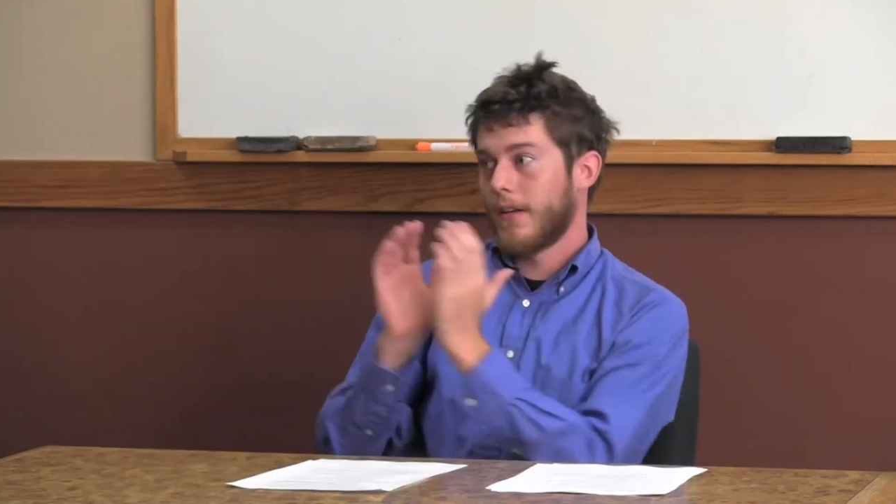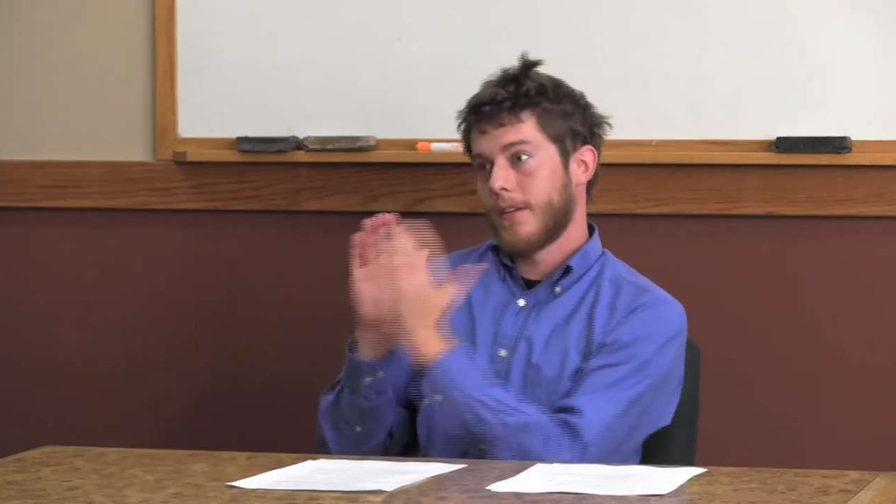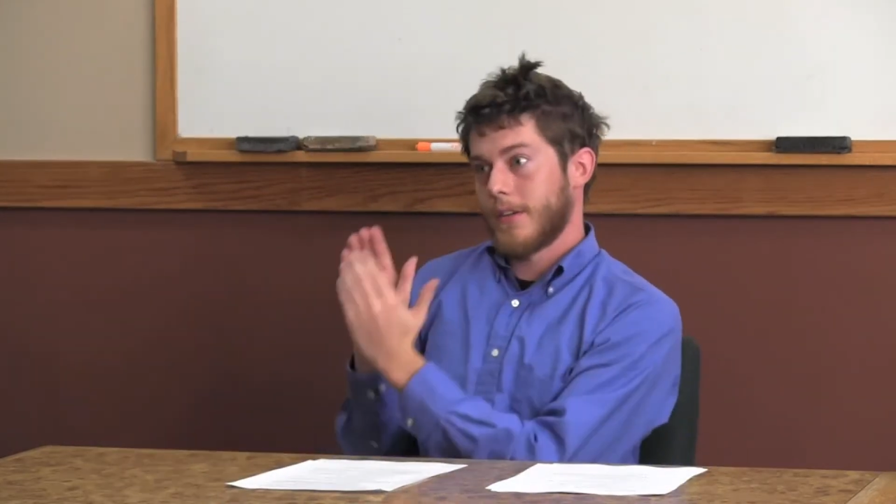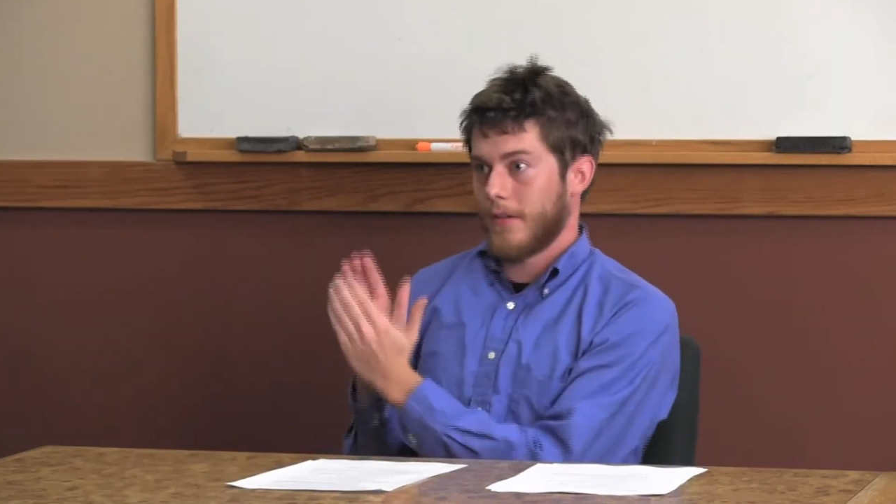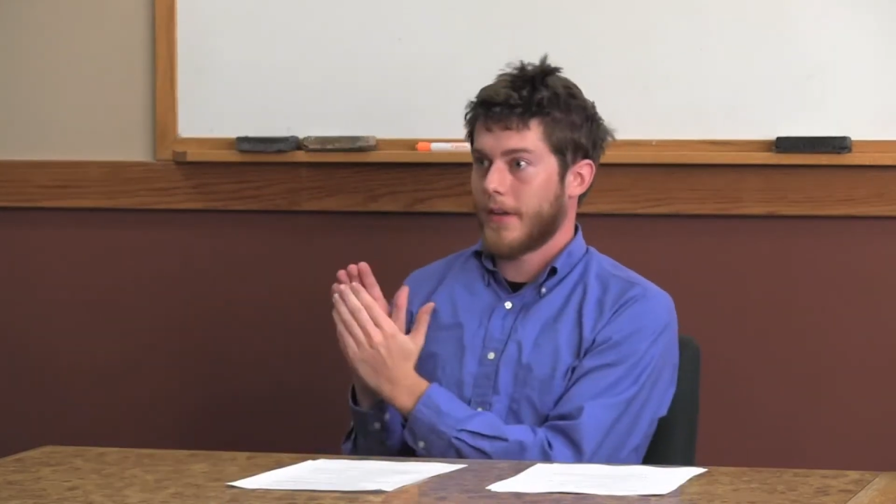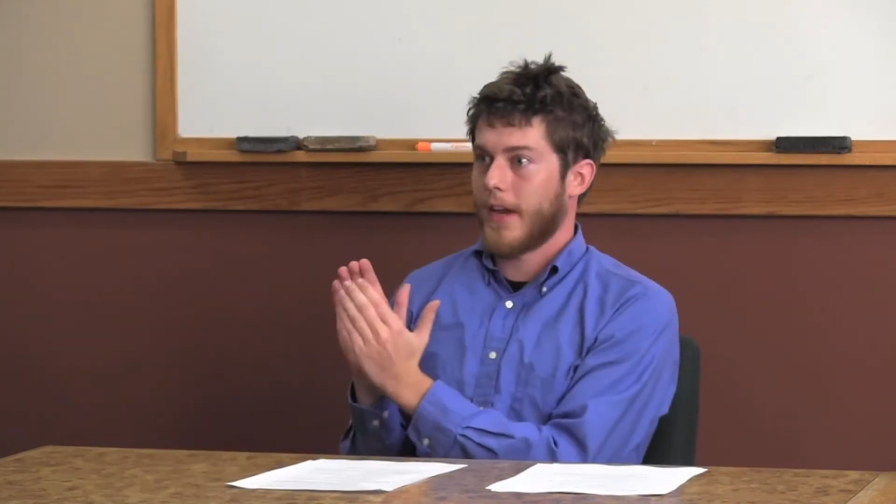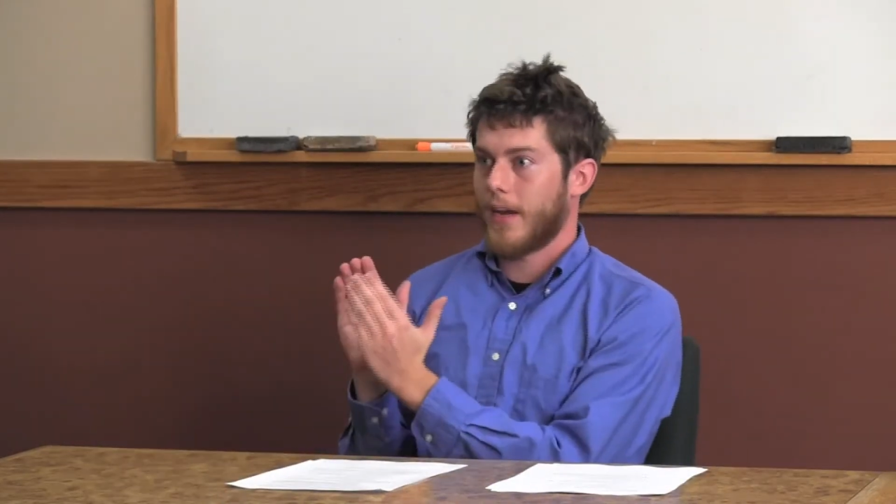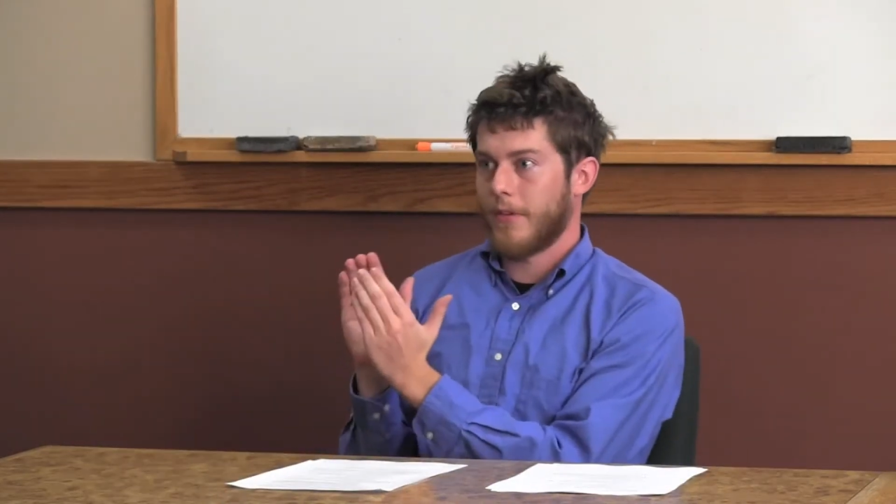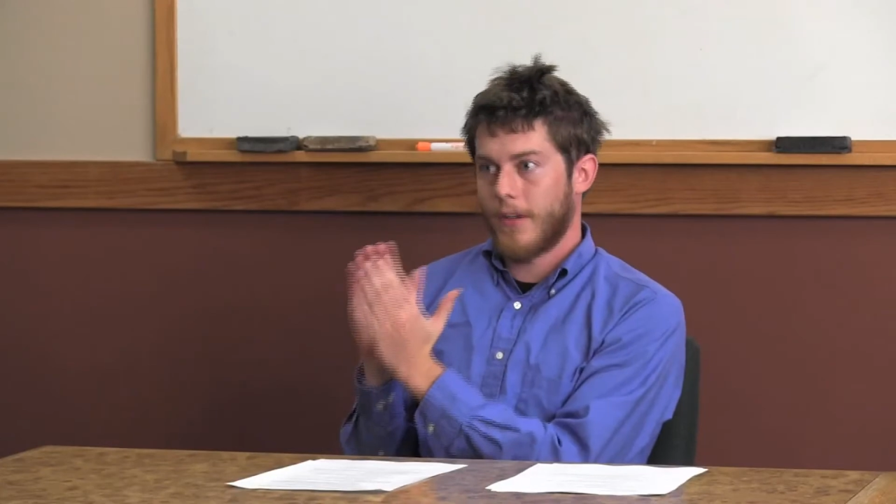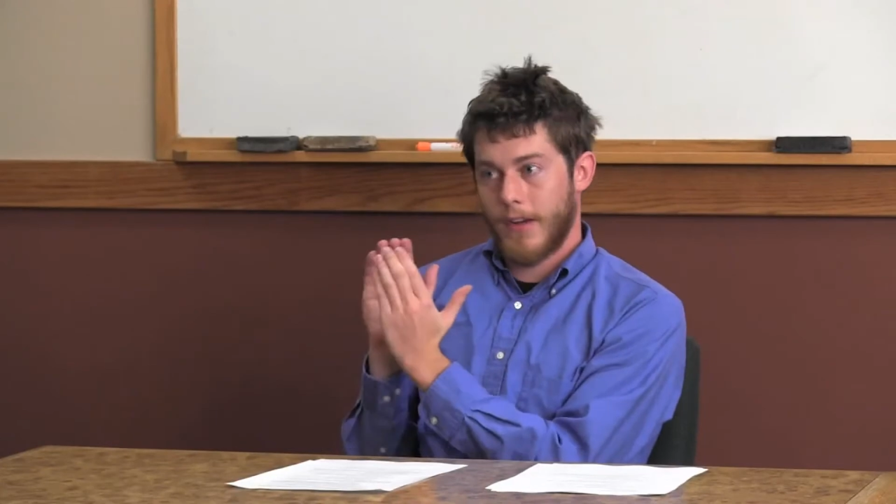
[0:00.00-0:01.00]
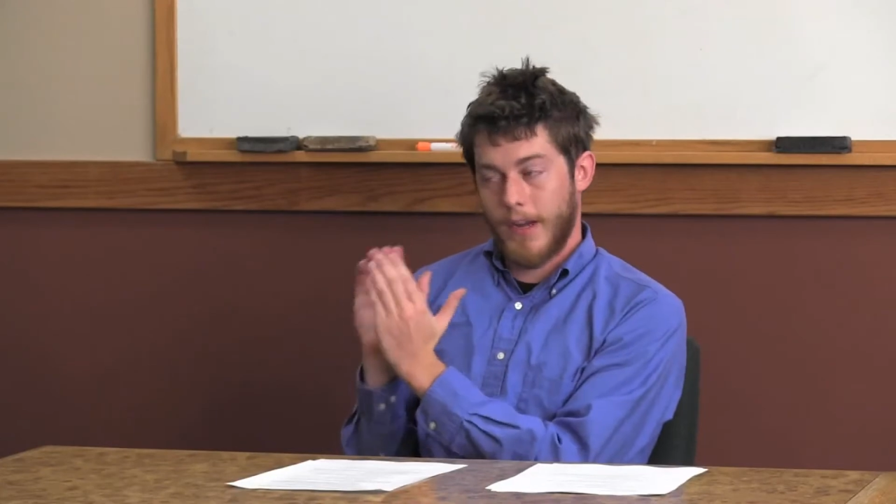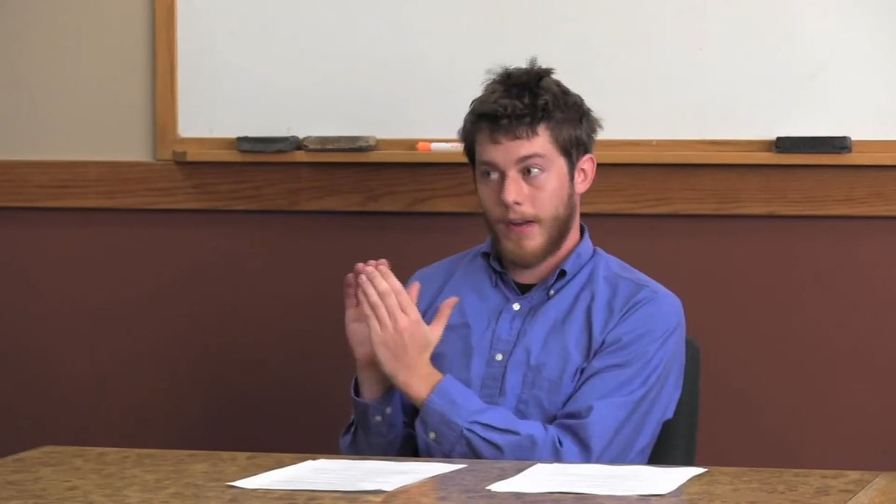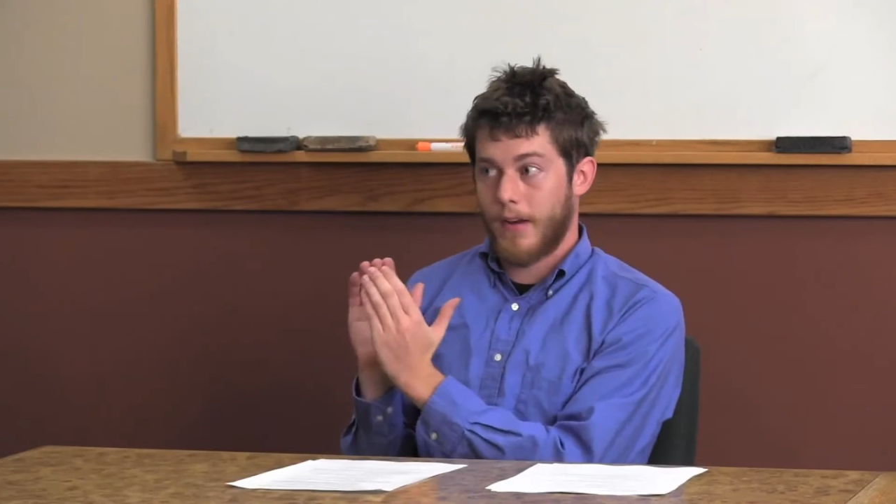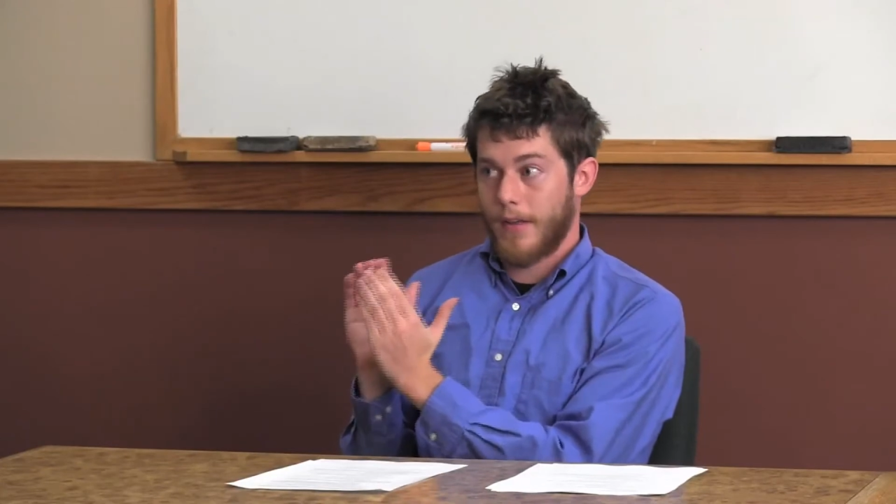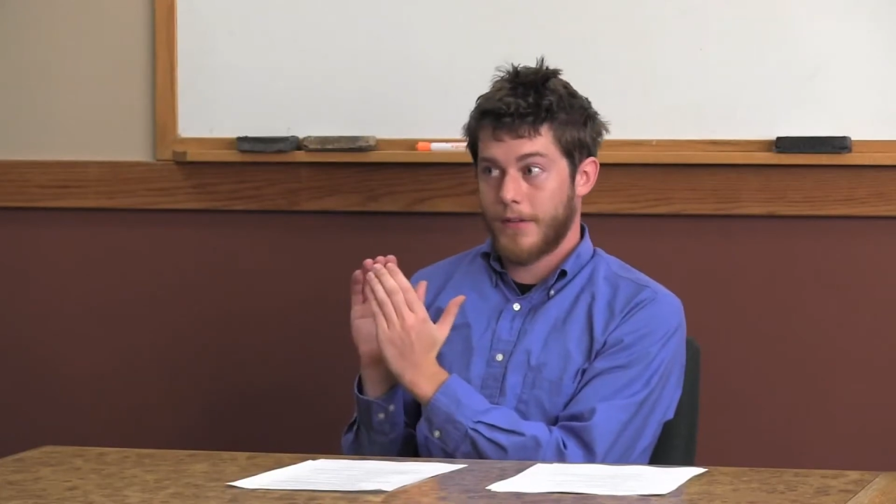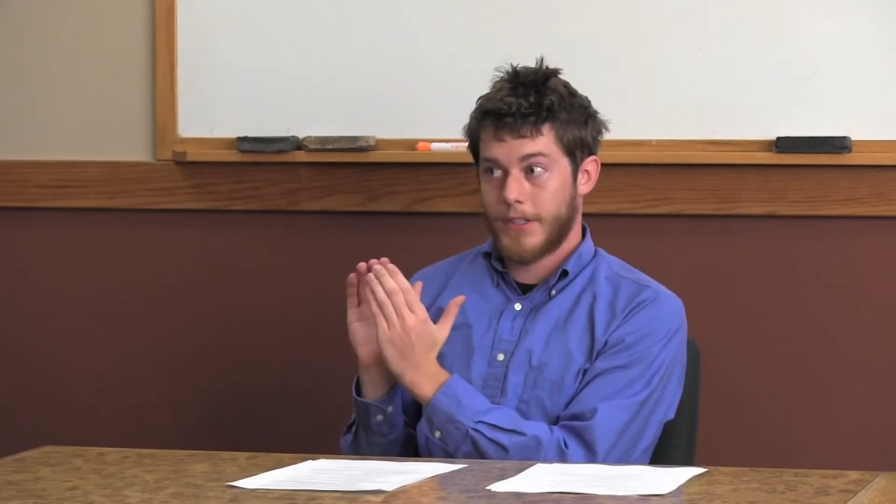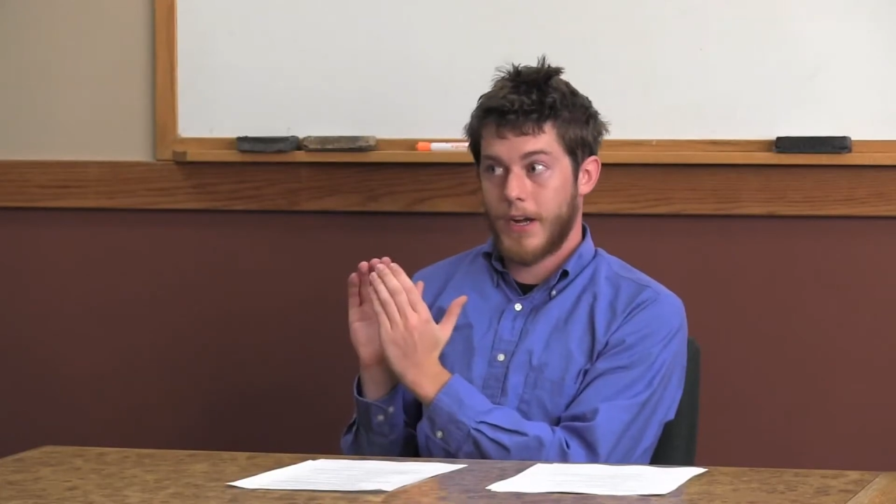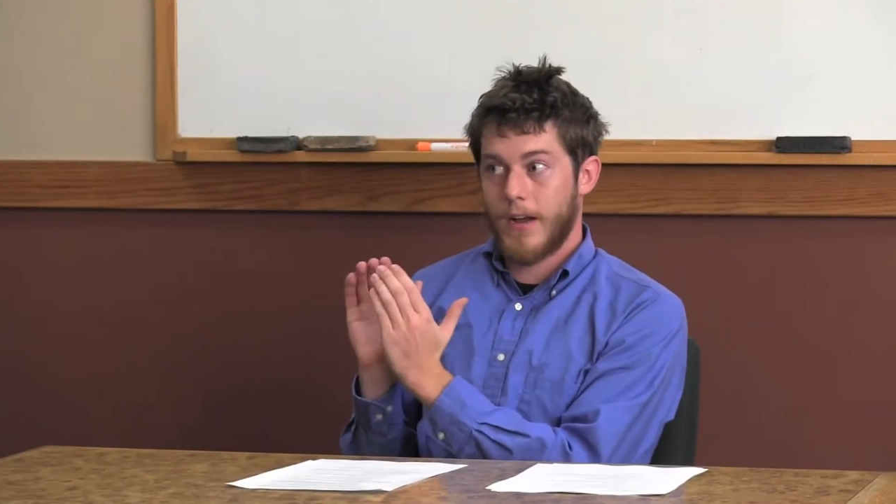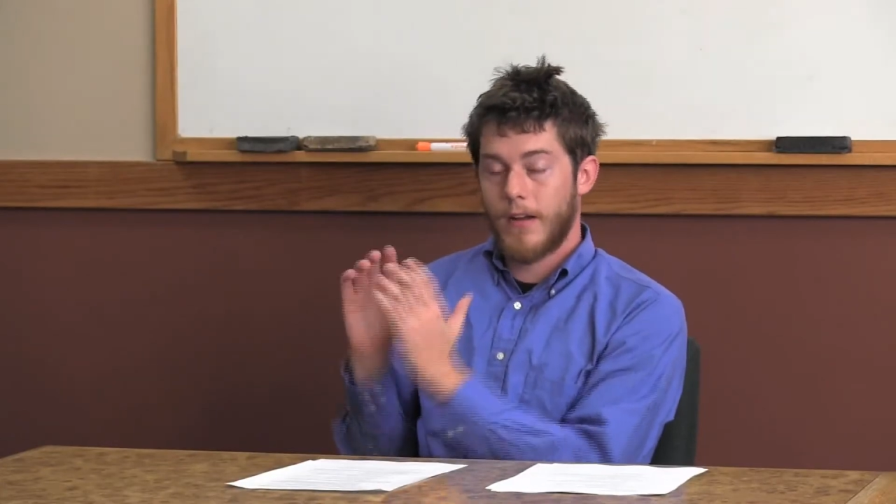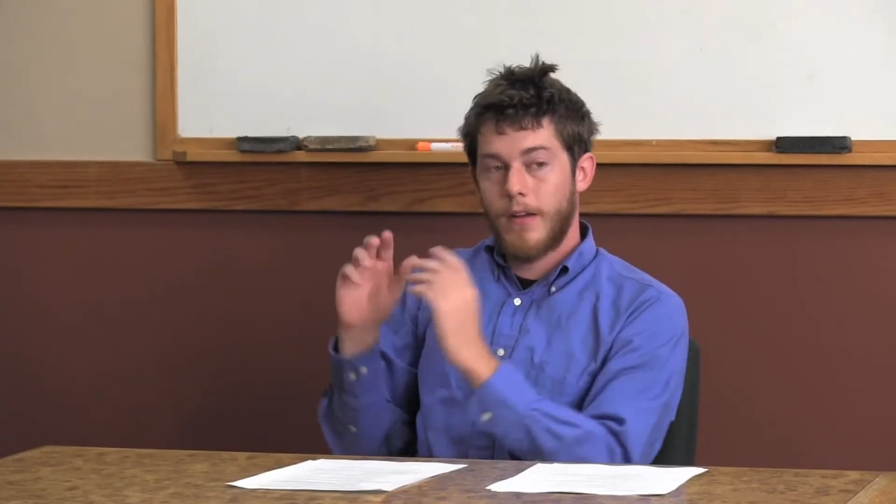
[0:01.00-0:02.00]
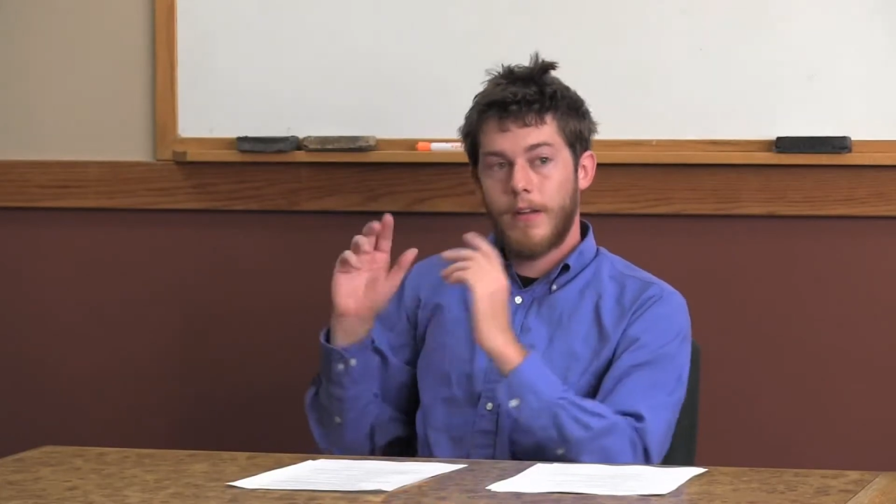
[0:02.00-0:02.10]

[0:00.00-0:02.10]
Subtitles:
turn the camera and get another shot.